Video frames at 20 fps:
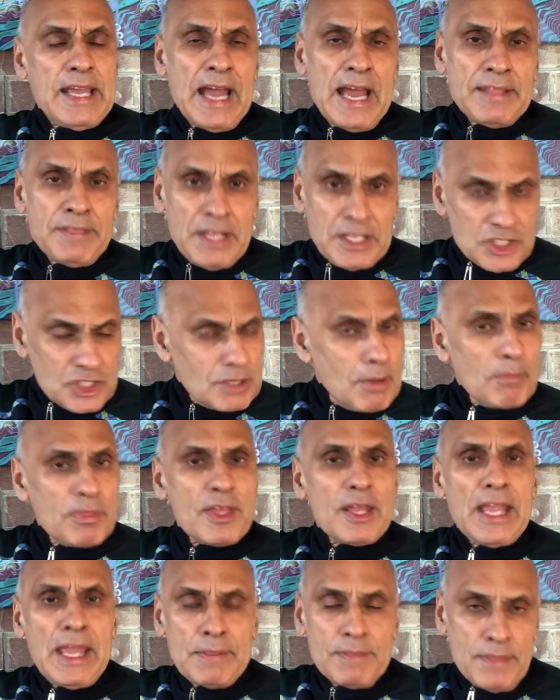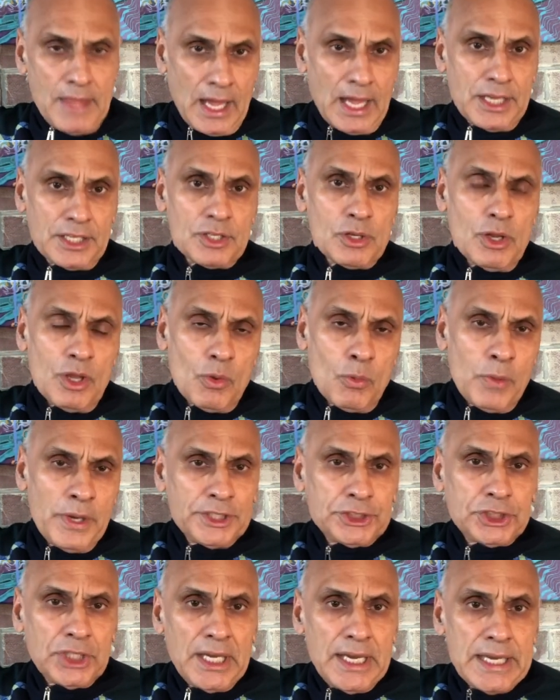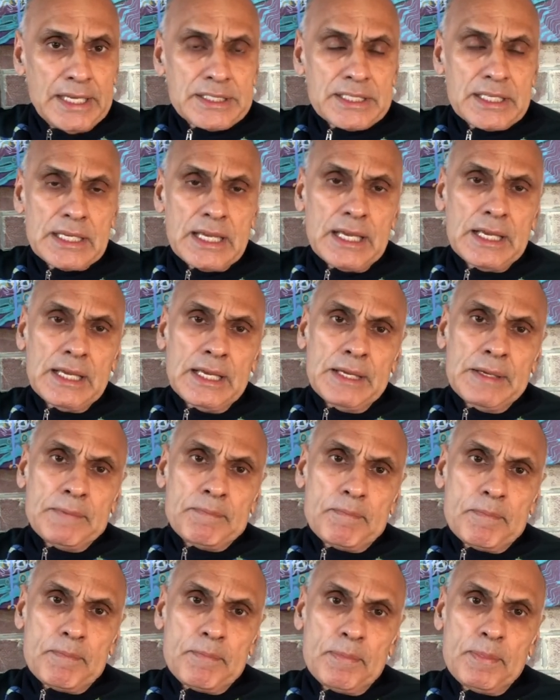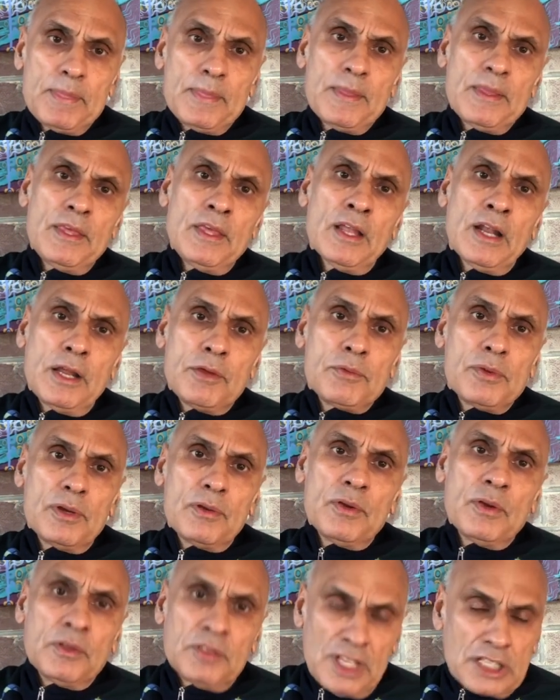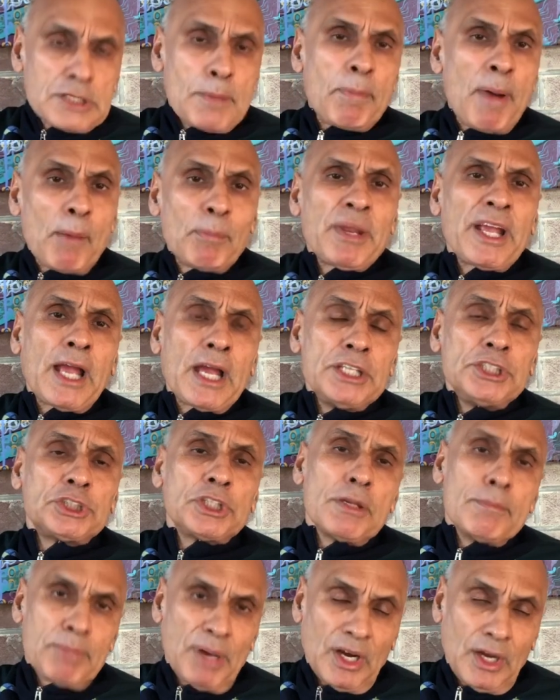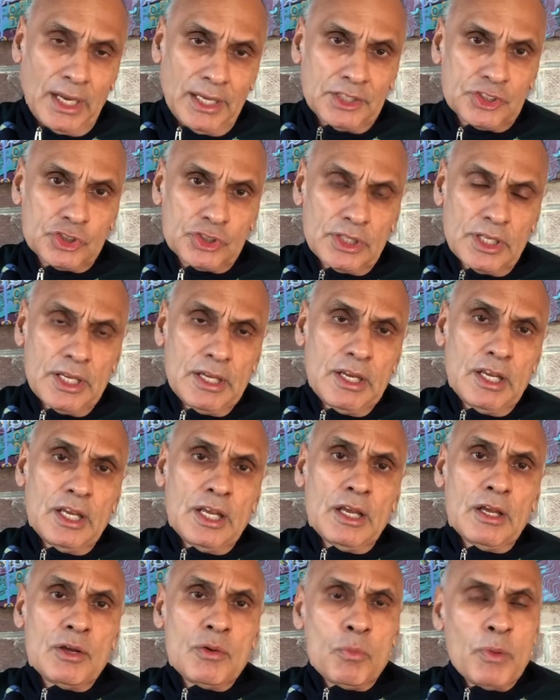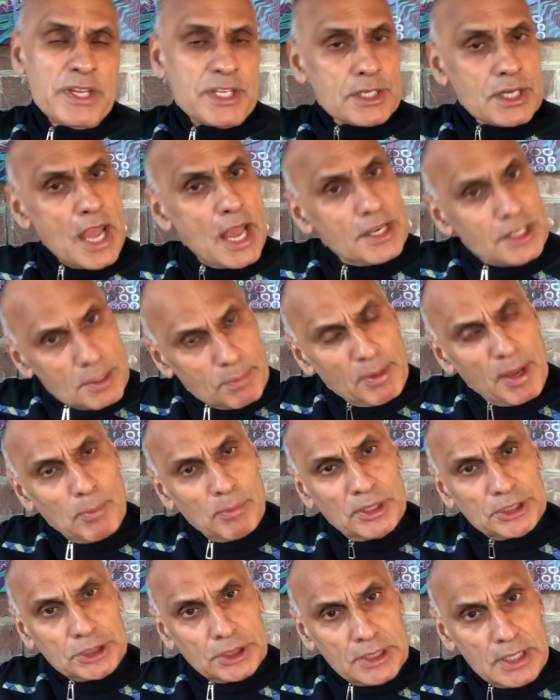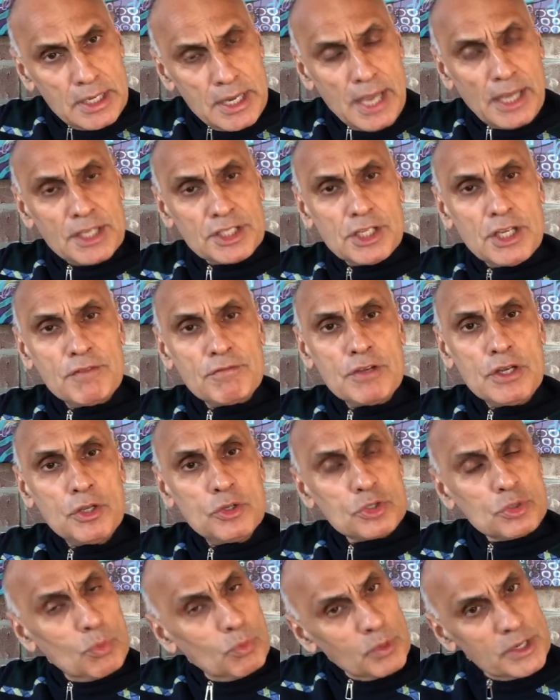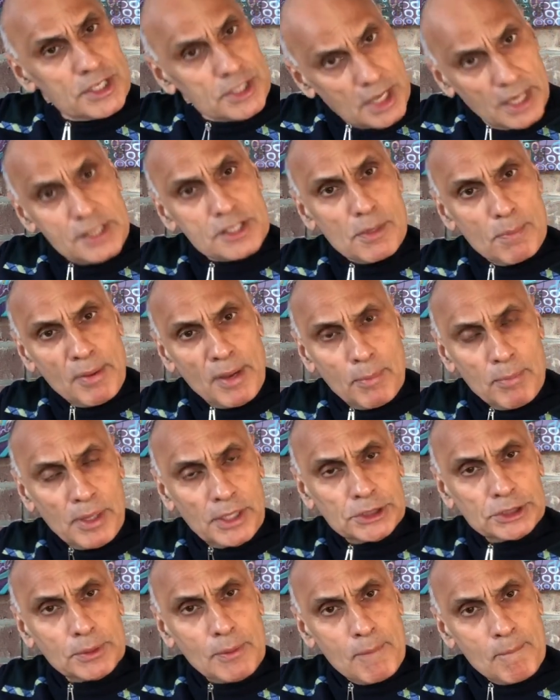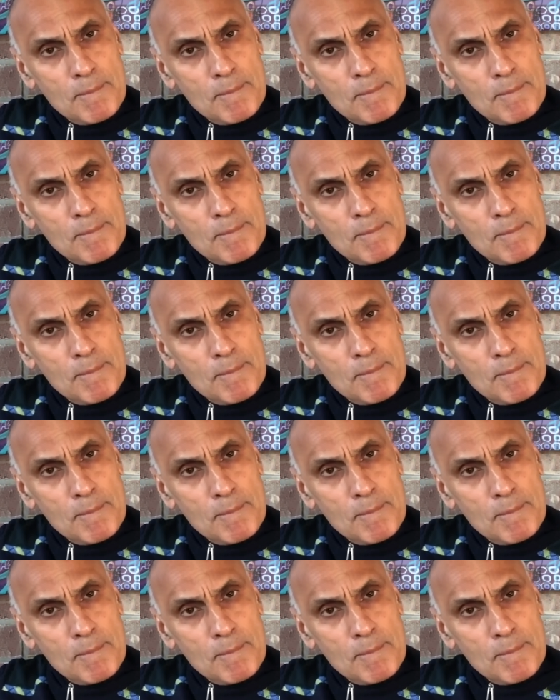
And there's something in that which is, there's a publication bias. We tend to publish negative news. We tend to publish